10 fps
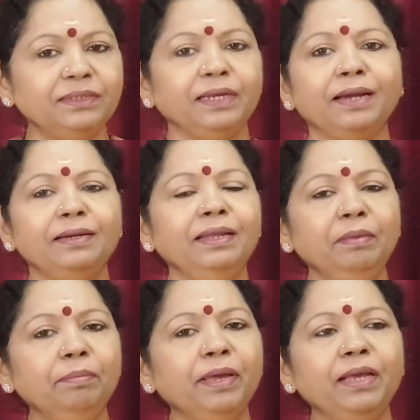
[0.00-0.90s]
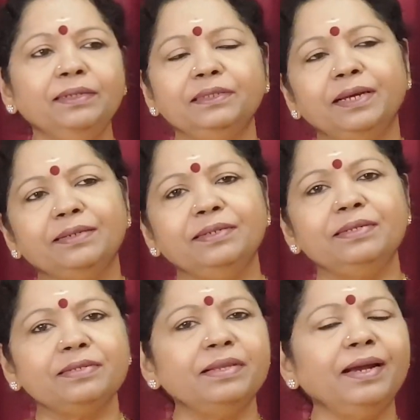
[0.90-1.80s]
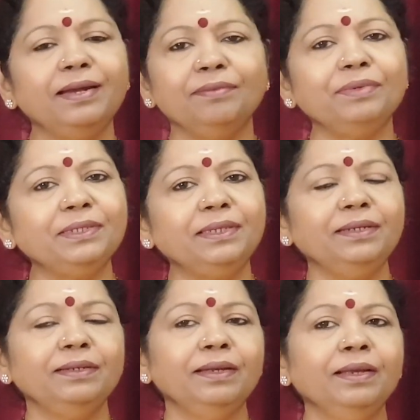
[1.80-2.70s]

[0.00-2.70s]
she had knee pain, she had this, that, everything.